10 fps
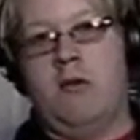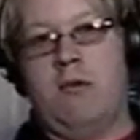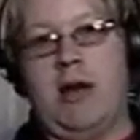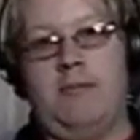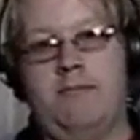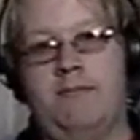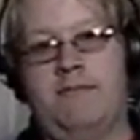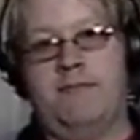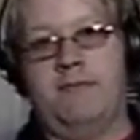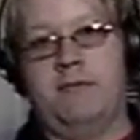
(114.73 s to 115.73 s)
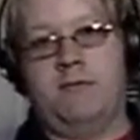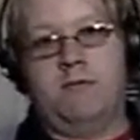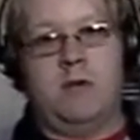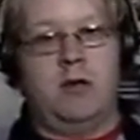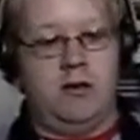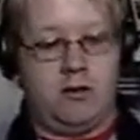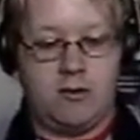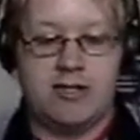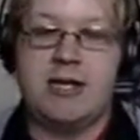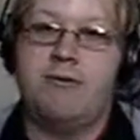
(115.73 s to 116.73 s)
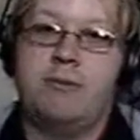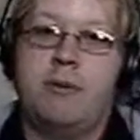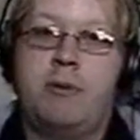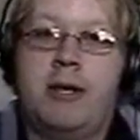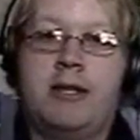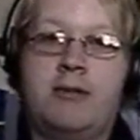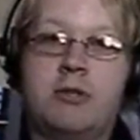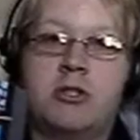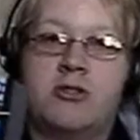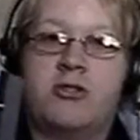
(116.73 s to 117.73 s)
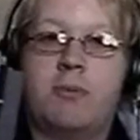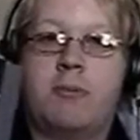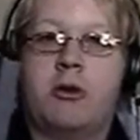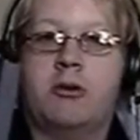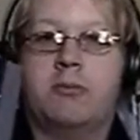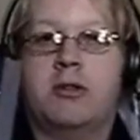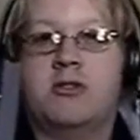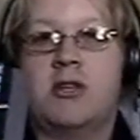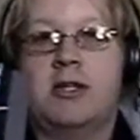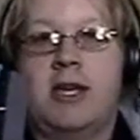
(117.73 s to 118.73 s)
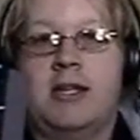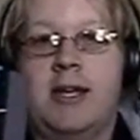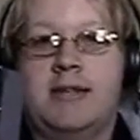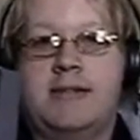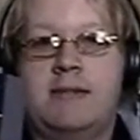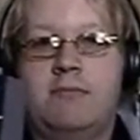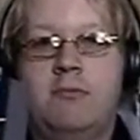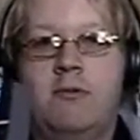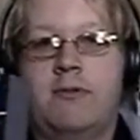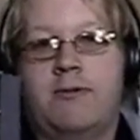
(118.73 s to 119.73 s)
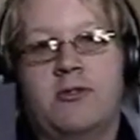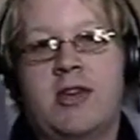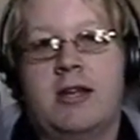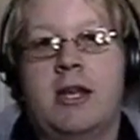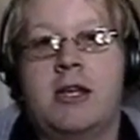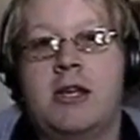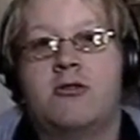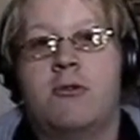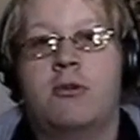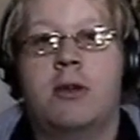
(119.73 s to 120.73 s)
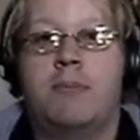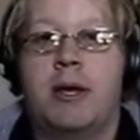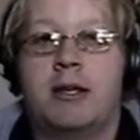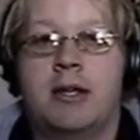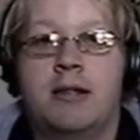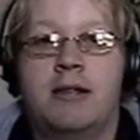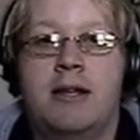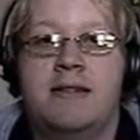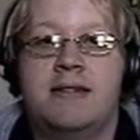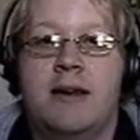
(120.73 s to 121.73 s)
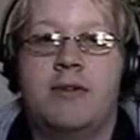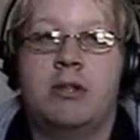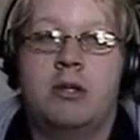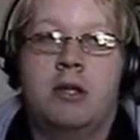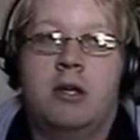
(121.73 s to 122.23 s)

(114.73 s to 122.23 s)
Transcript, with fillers: Well, of course that would be playing the original Super Mario Brothers on the NES when we first got an NES growing up back in 1987.